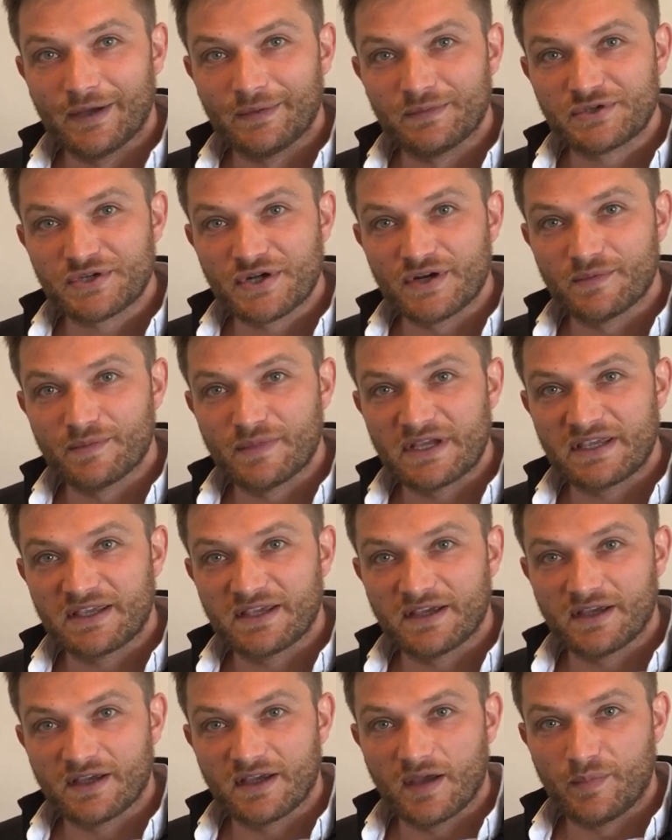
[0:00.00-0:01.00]
trying to make
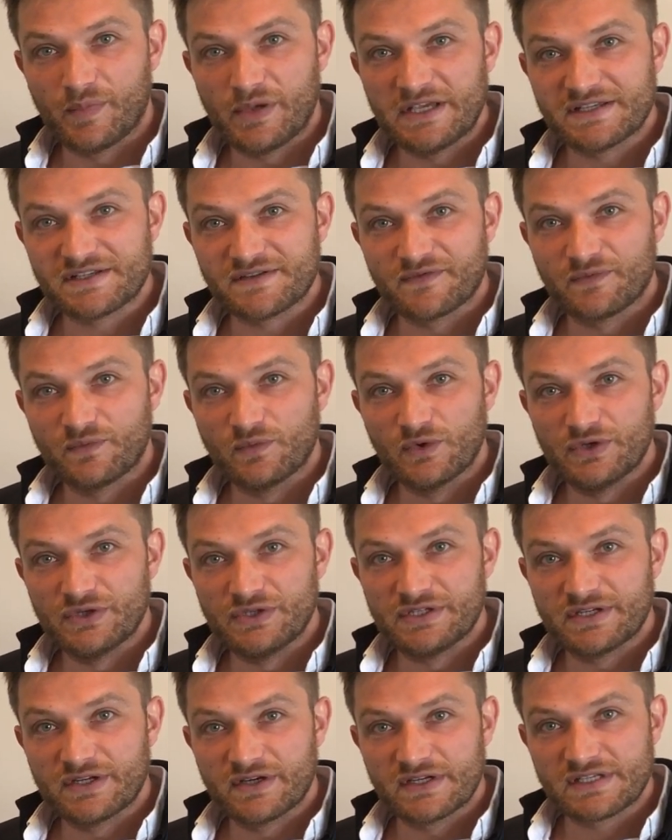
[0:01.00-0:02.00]
a piece of wood
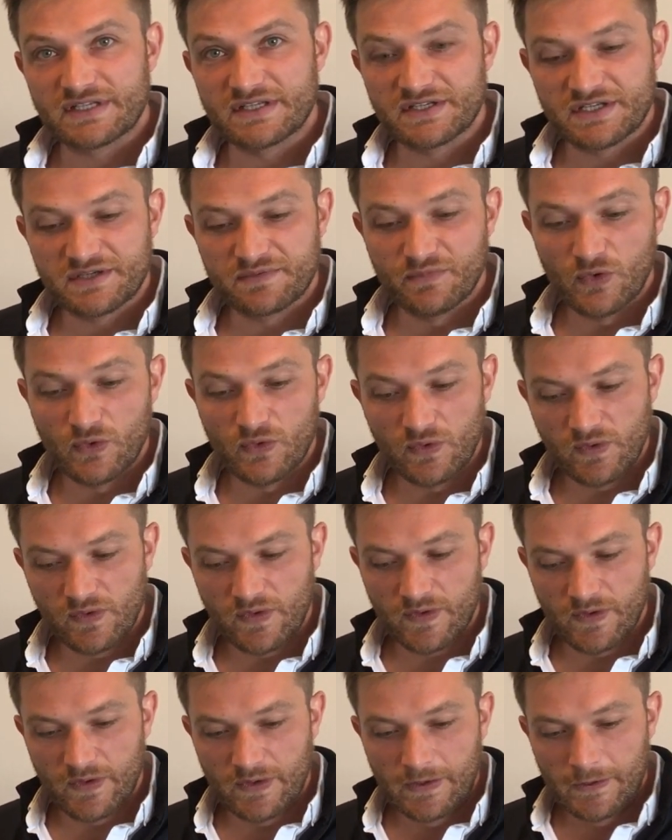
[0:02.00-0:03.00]
nice and smooth.
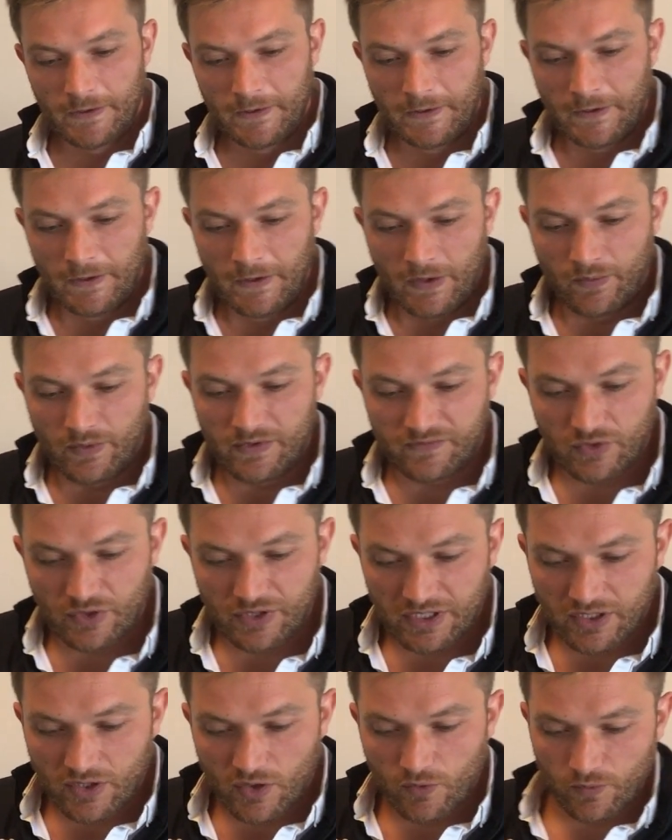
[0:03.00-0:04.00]
We've got to
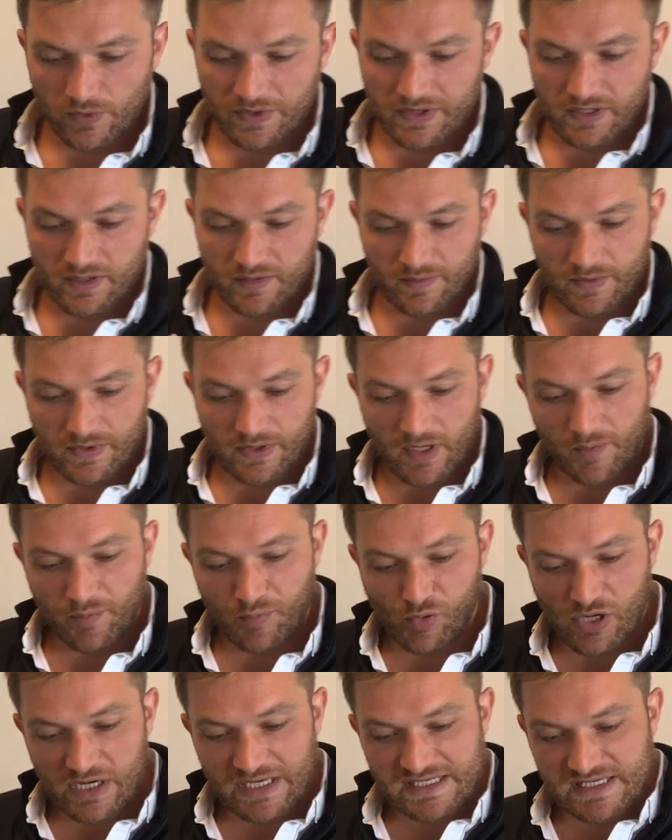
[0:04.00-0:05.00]
go with an
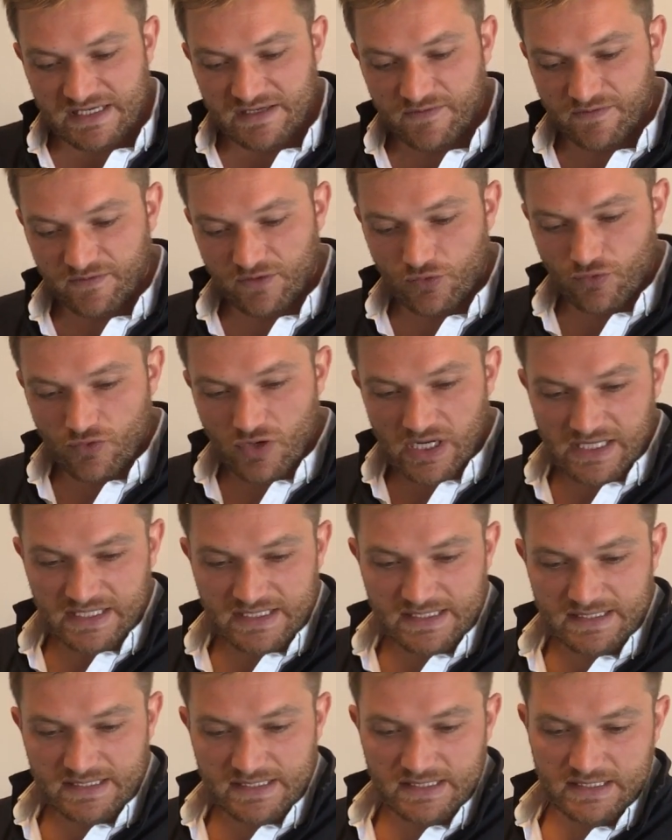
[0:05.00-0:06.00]
abrasive grit
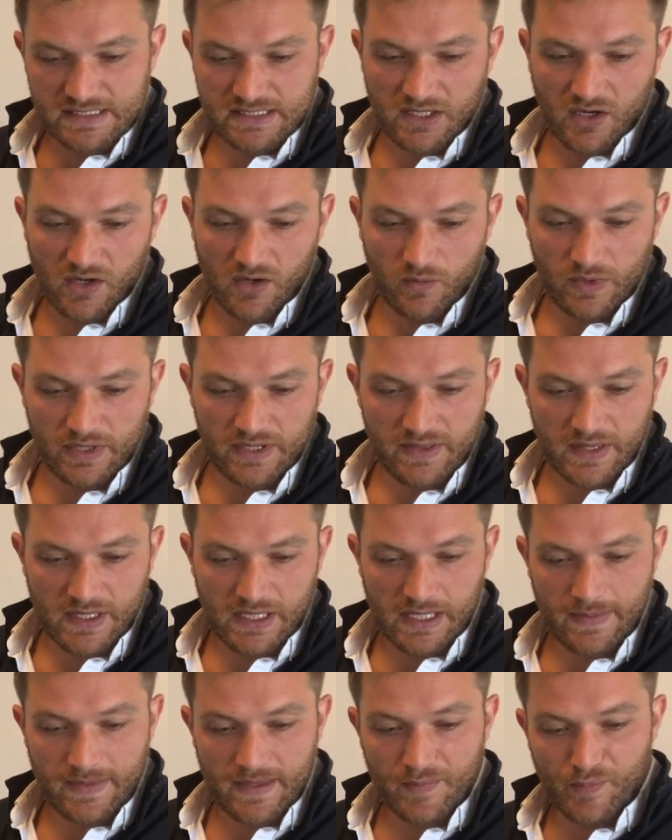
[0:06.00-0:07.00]
to start with,
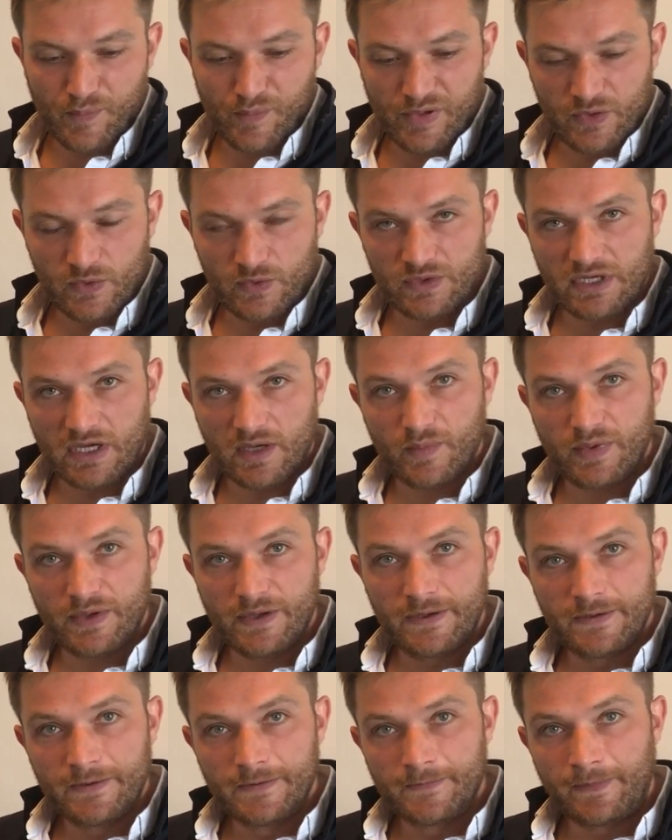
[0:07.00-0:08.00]
and then build up
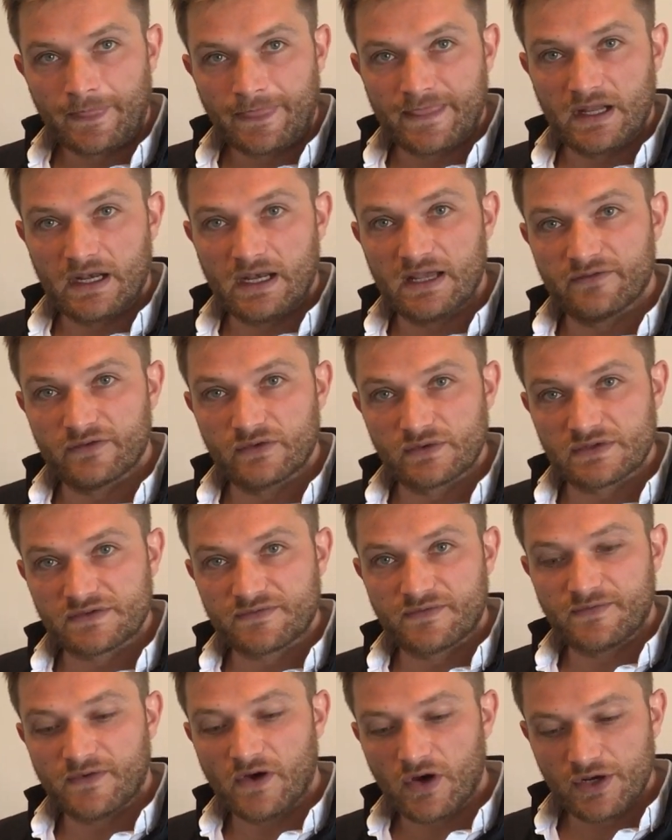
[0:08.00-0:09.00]
the levels
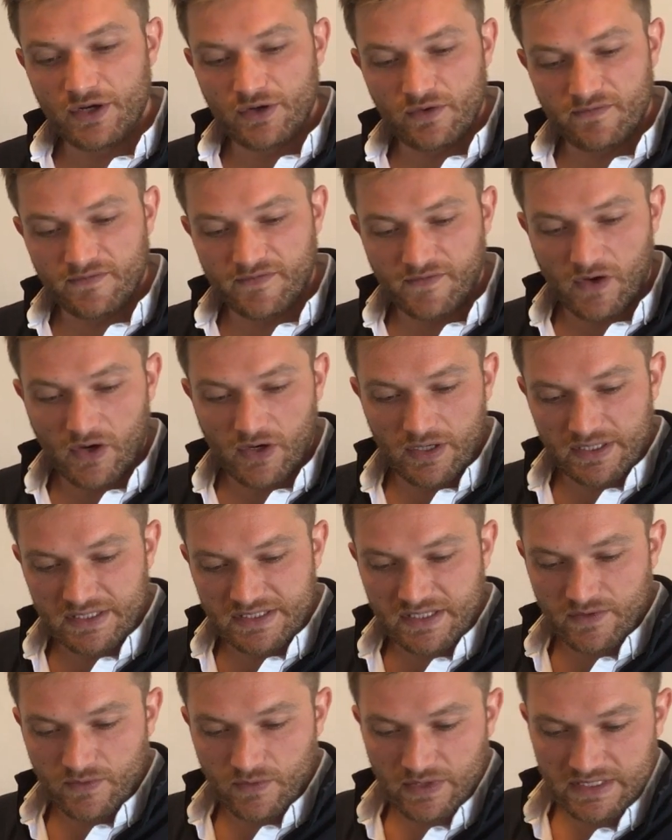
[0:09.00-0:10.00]
finer and finer
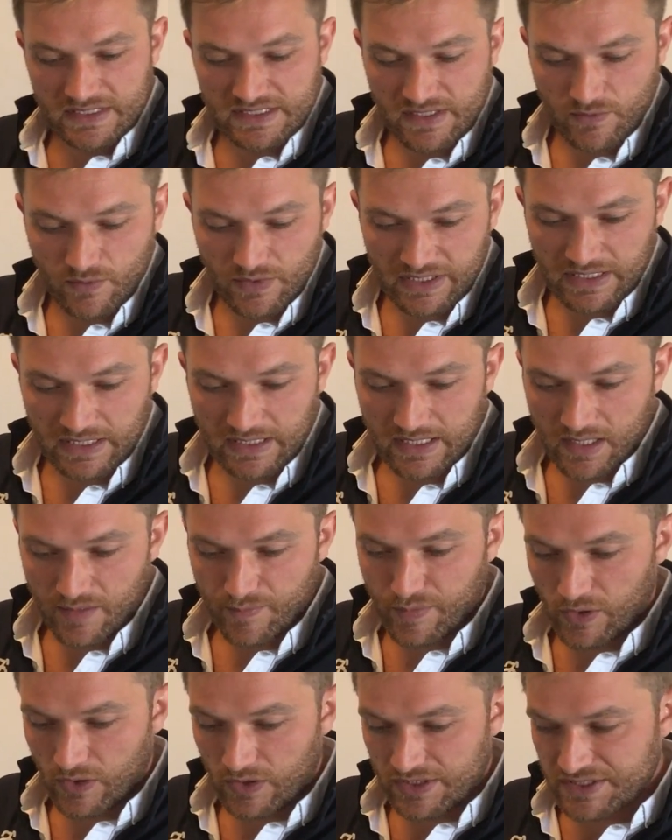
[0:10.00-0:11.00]
until we can get a
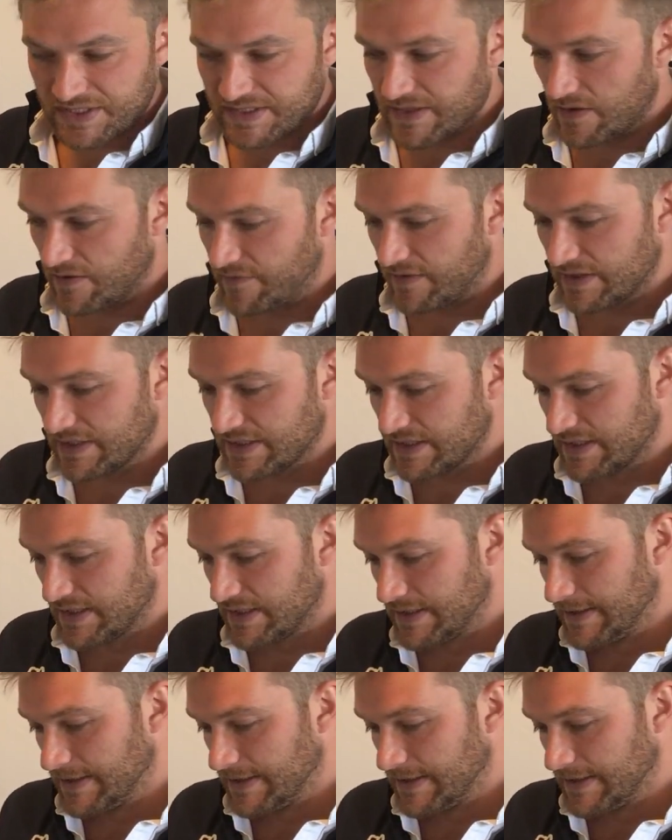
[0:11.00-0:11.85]
polished surface.